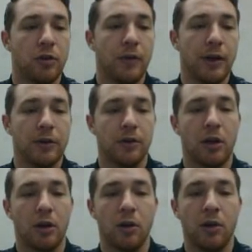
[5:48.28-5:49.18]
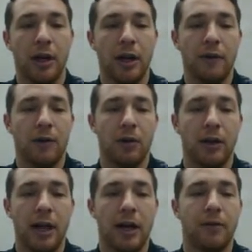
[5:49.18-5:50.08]
figures are congruent if and
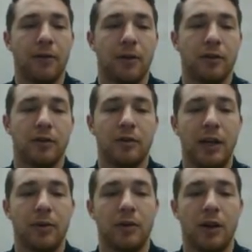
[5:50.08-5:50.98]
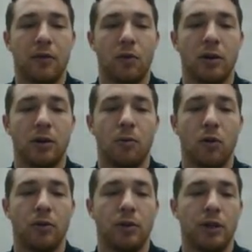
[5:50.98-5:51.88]
only if there's a sequence of one or
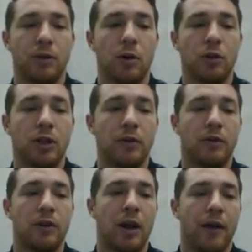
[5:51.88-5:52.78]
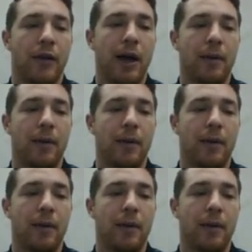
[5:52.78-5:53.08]
more rigid motions that